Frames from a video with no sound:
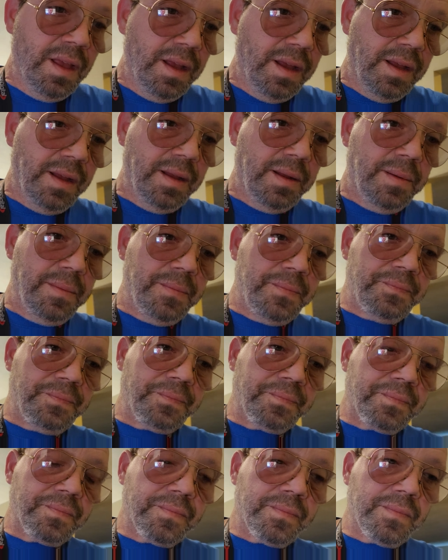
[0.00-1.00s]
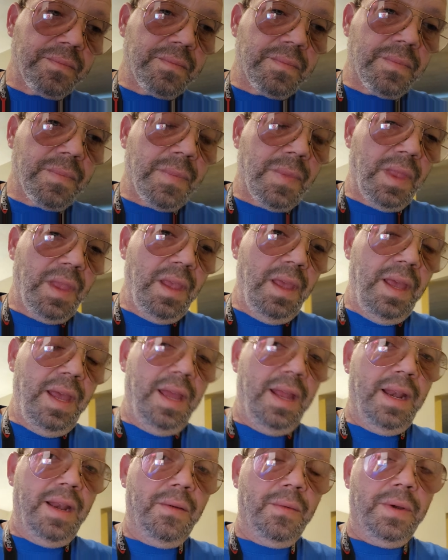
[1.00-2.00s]
Um,
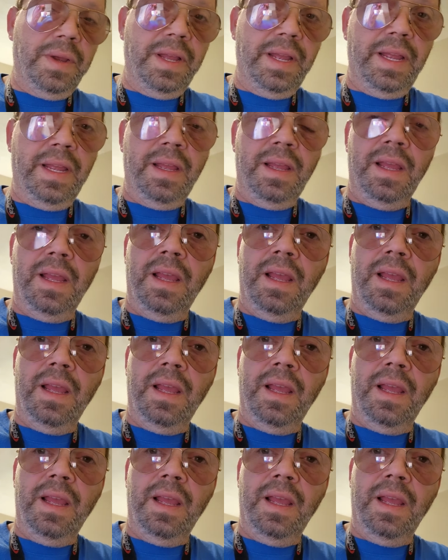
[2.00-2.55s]
Anyway,